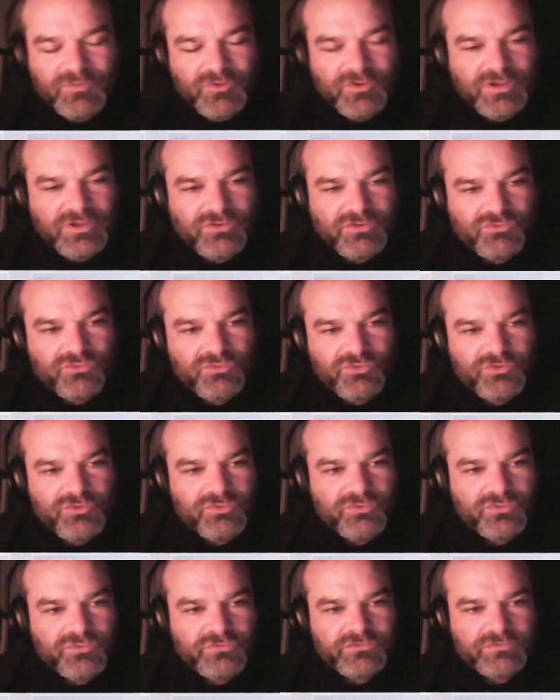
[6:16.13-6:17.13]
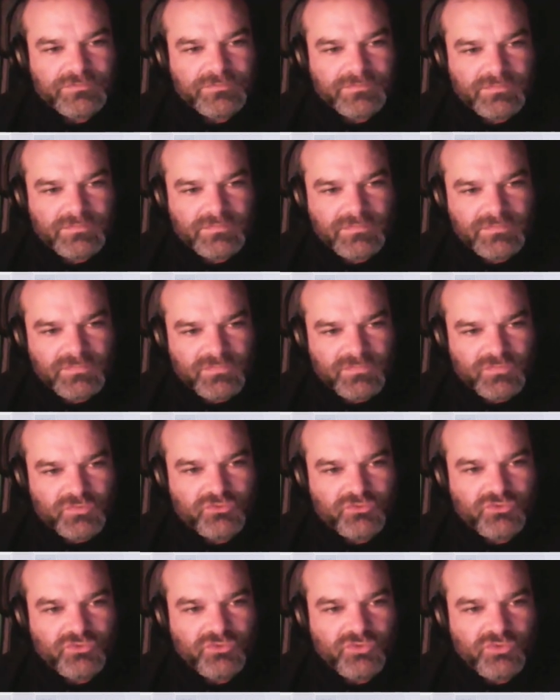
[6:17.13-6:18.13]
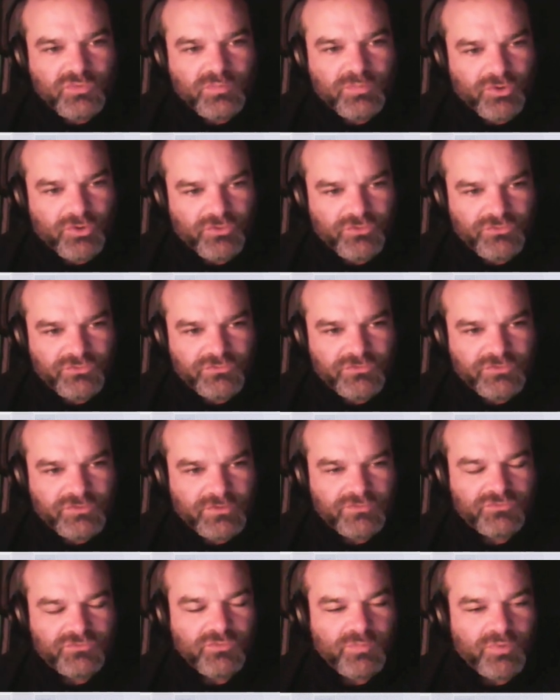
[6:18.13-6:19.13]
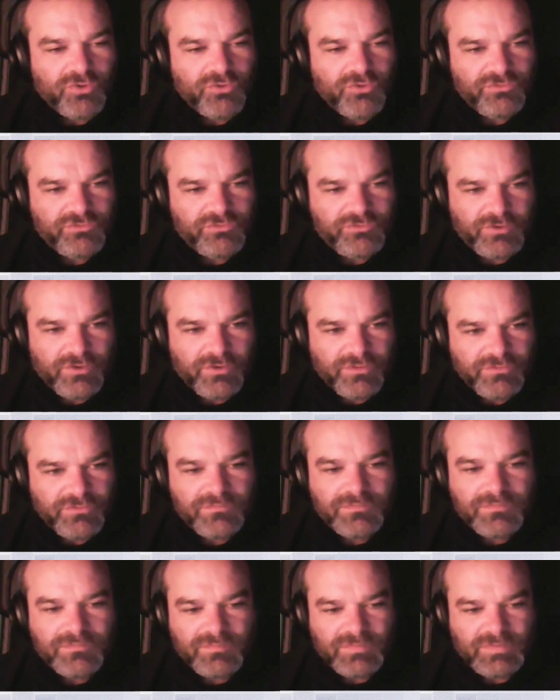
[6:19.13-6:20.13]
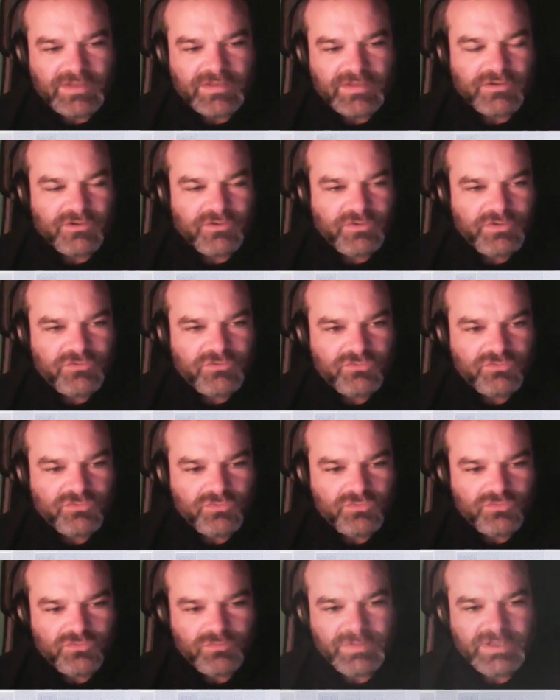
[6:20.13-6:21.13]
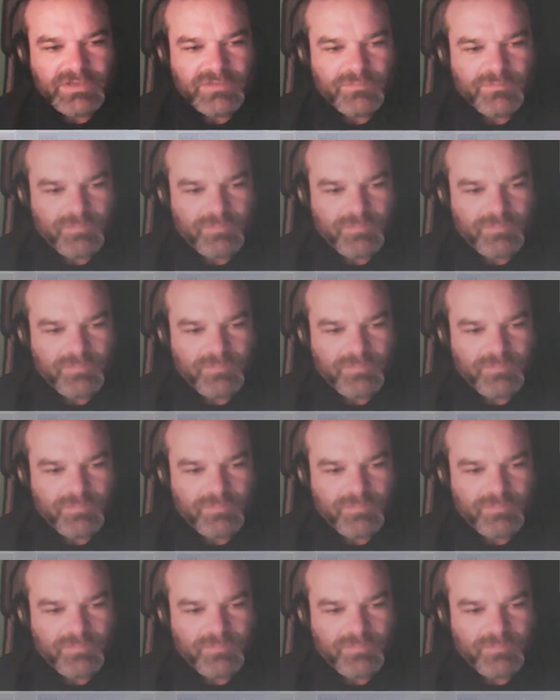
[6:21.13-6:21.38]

I'm going to use two produce two producers that are going to to